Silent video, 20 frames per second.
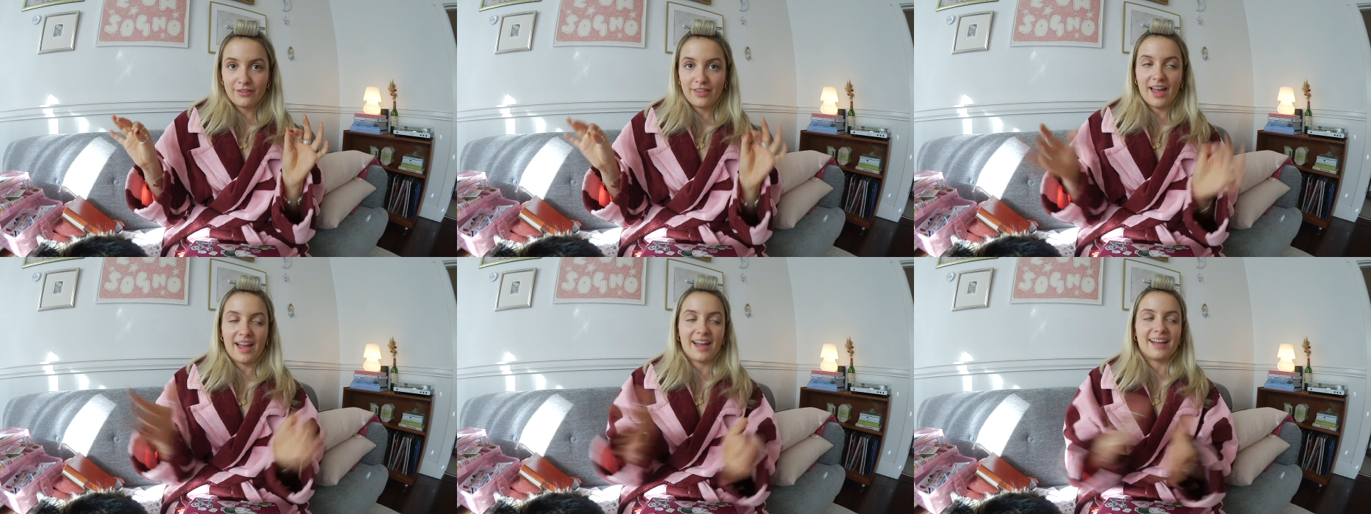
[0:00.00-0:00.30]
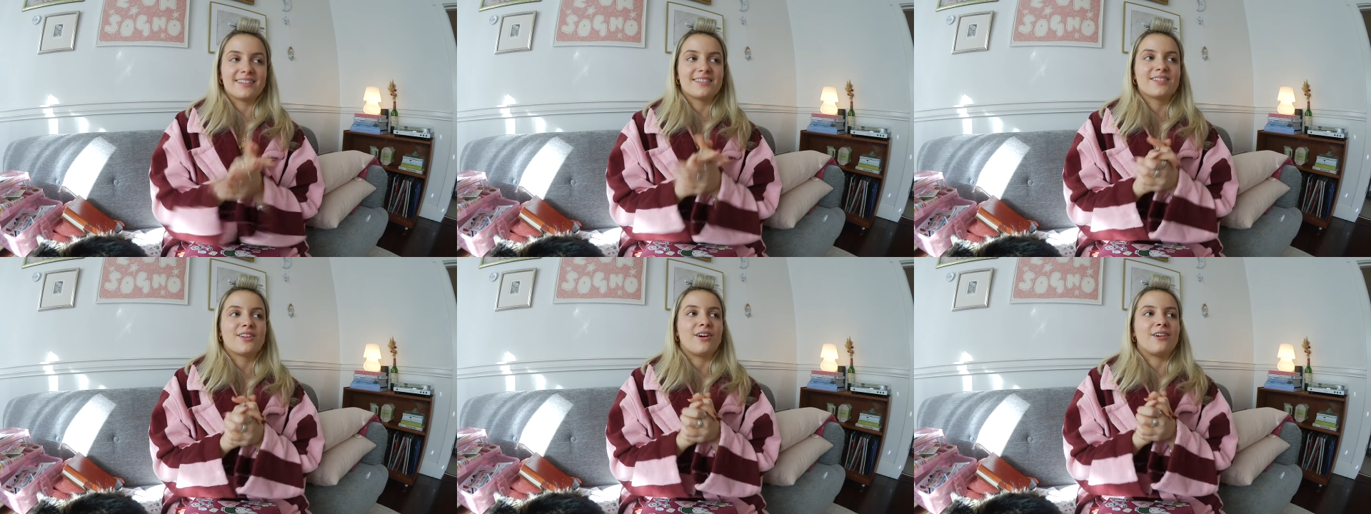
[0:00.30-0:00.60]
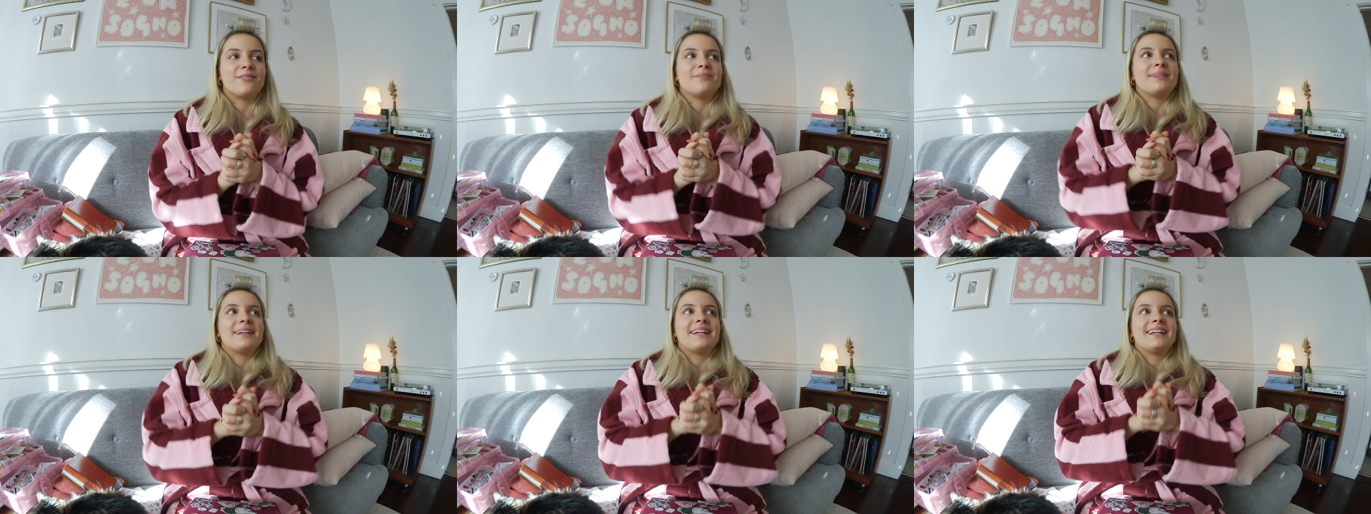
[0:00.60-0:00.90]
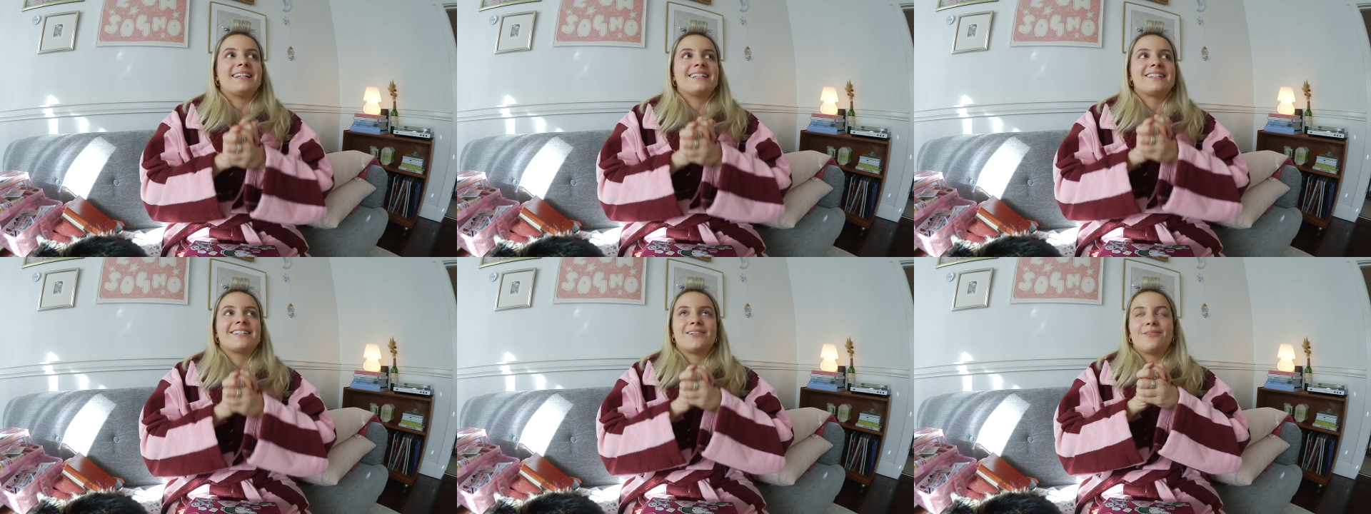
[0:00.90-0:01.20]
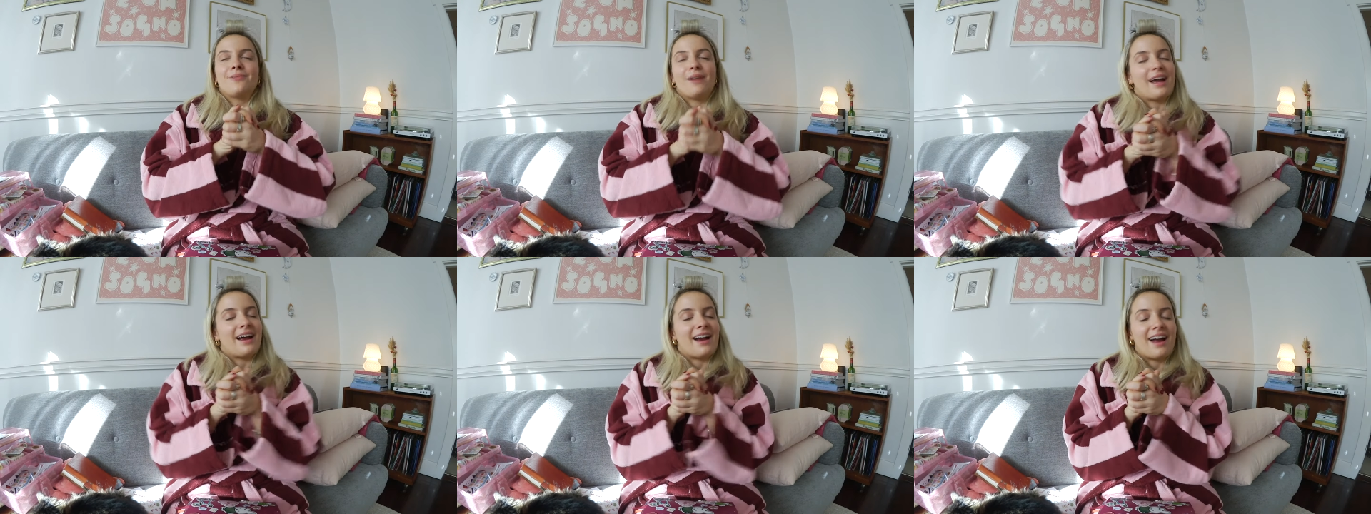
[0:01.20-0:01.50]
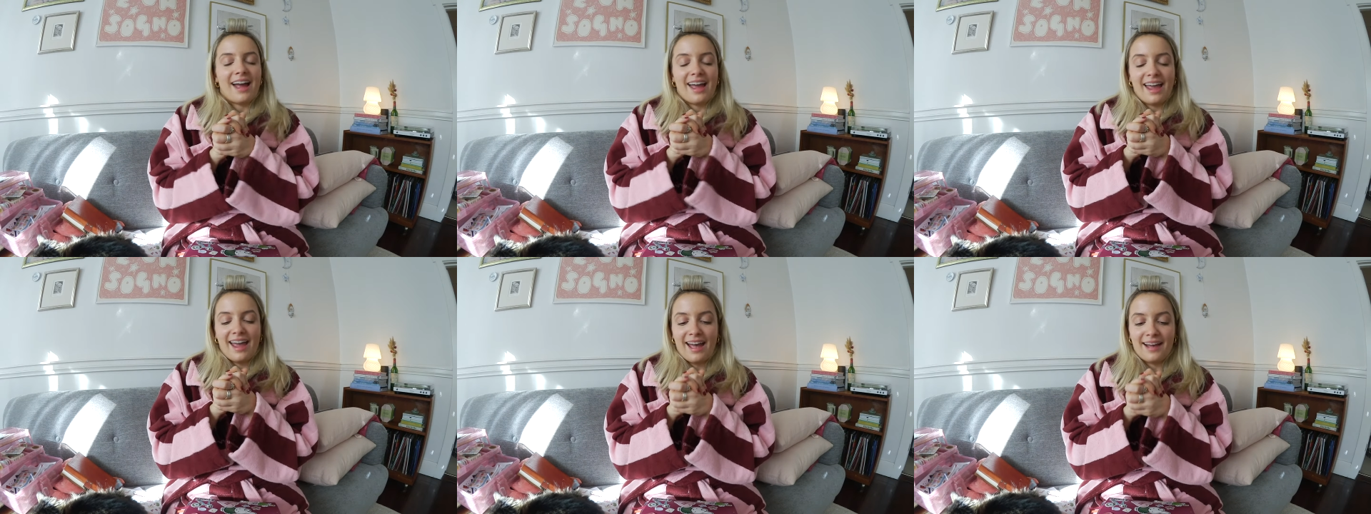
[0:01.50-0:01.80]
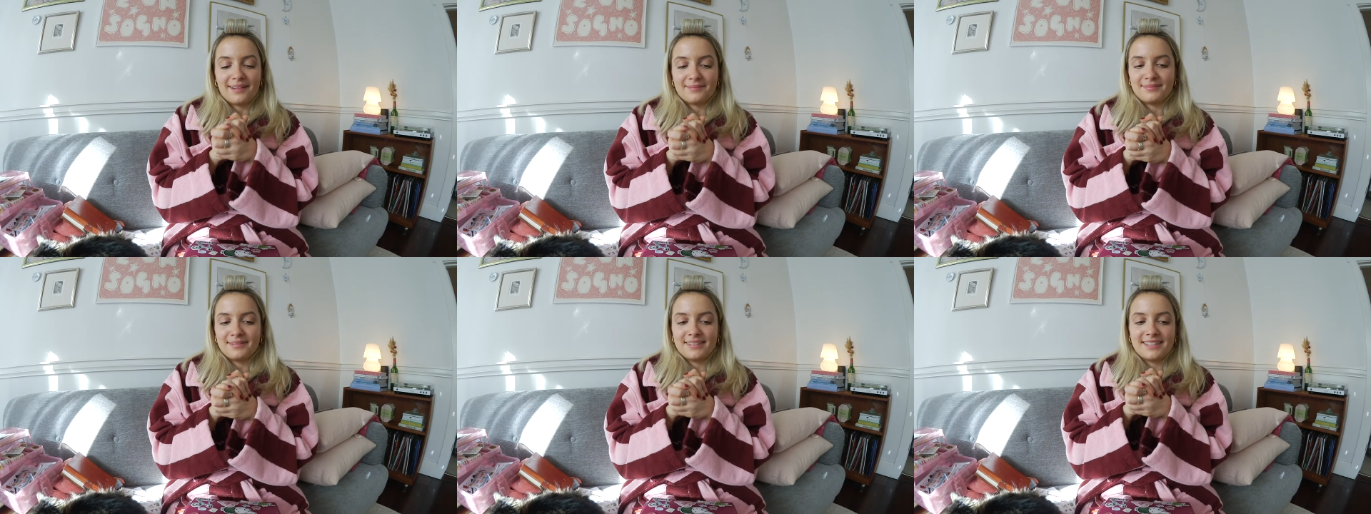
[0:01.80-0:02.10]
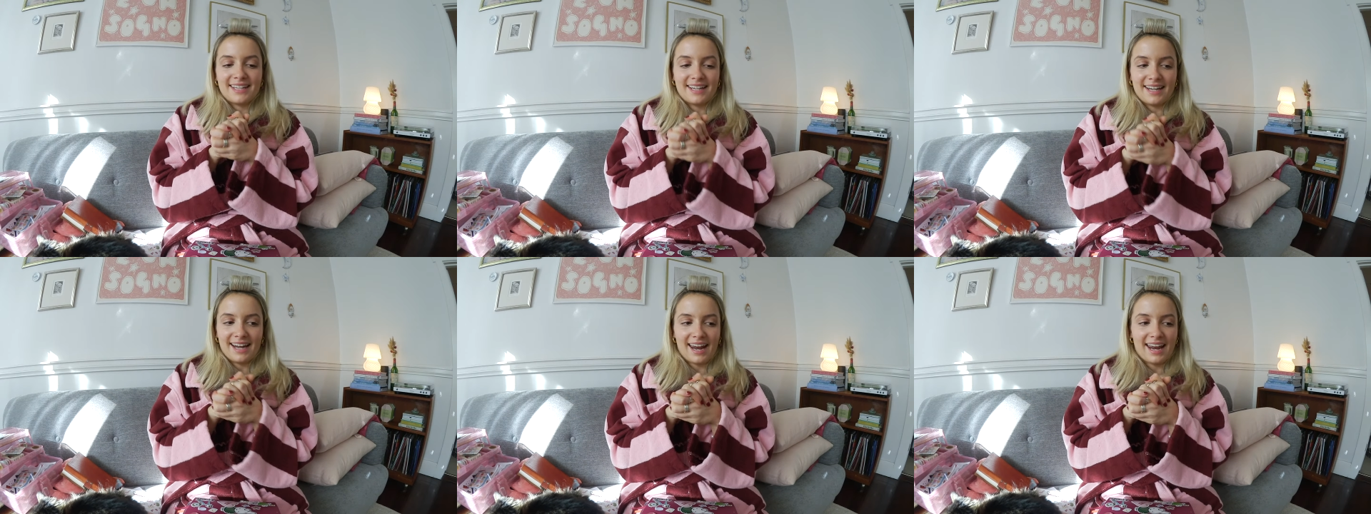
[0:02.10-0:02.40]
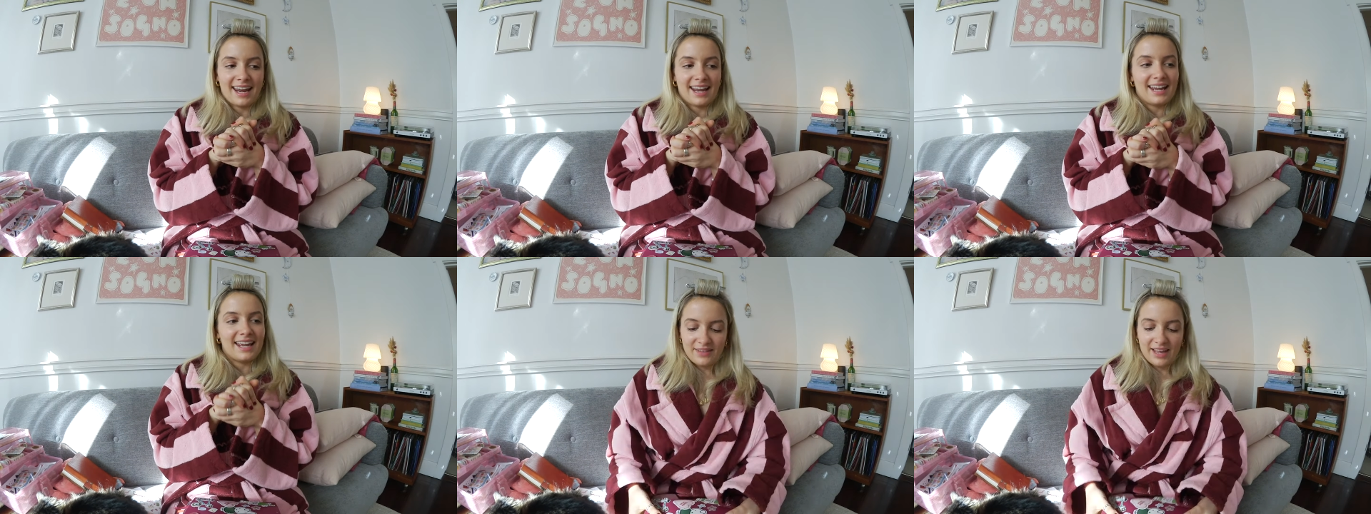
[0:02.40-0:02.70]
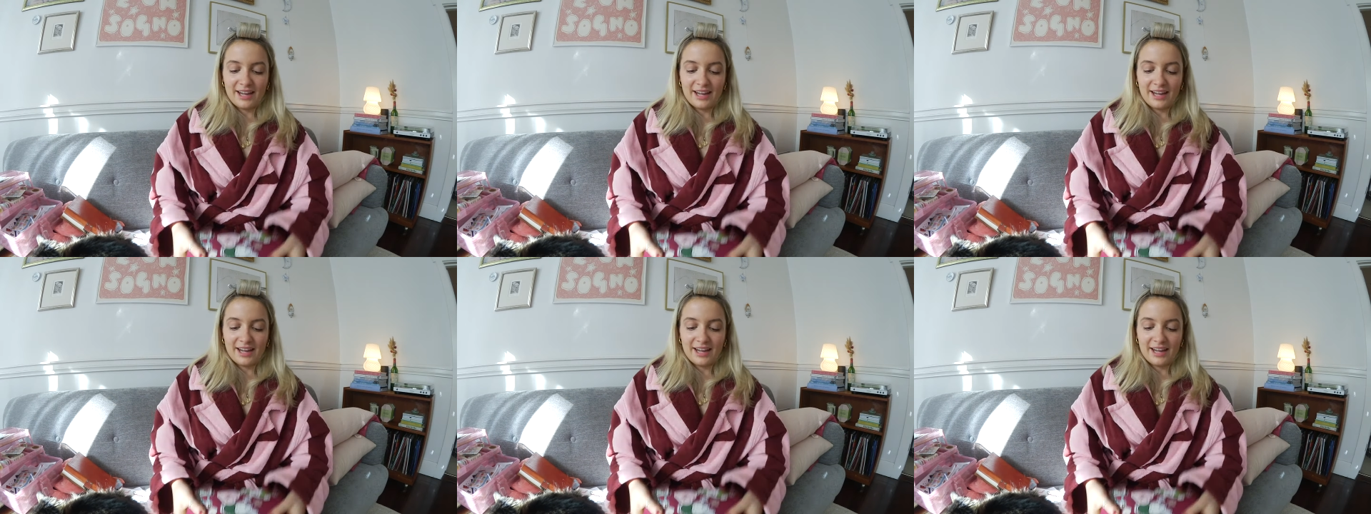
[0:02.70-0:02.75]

that has got me to where I am today.